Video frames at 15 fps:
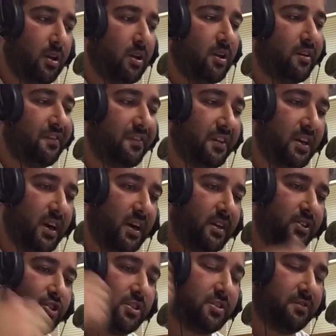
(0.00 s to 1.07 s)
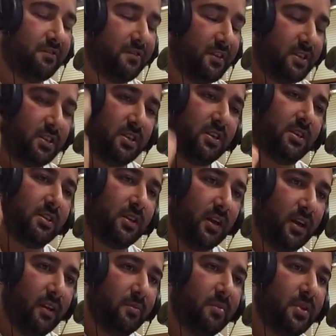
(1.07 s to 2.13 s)
If he had just visited the
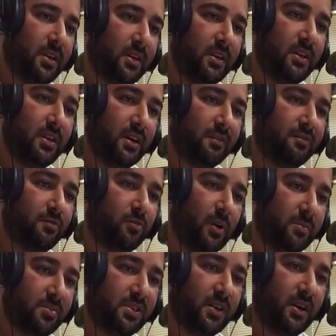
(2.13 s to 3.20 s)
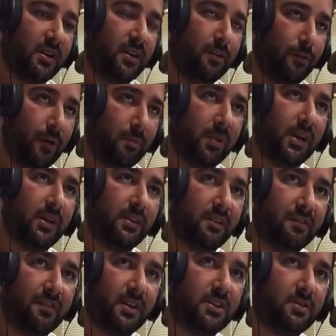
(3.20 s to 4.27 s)
NPDF website, Nineveh Plains
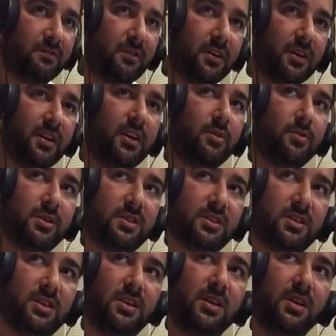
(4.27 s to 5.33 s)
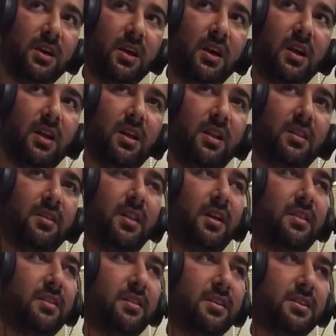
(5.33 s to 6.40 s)
Defense Fund, he would see
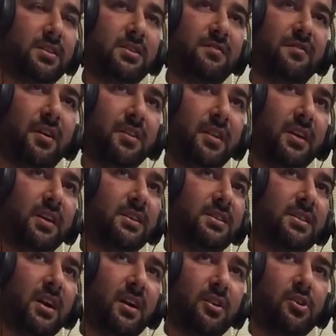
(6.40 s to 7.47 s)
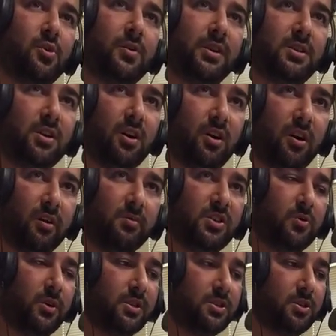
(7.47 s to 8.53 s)
that this funding is not going to
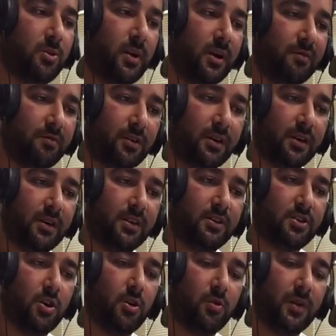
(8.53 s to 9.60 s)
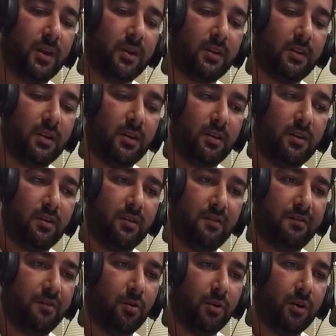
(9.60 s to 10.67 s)
arms whatsoever. It is going
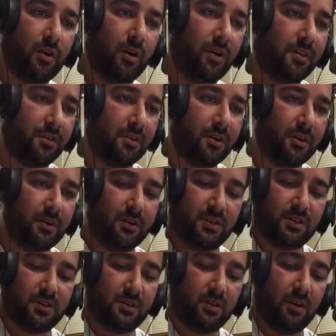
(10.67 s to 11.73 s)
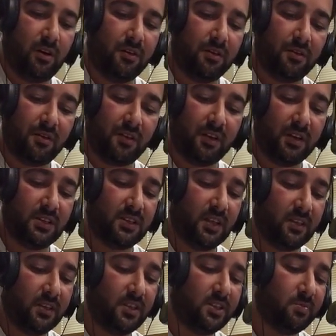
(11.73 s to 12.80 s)
for other things
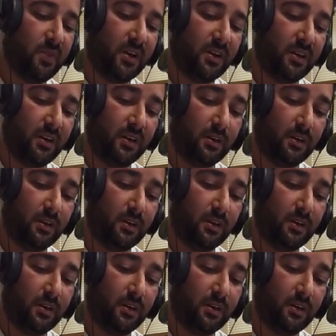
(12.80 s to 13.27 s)
that these men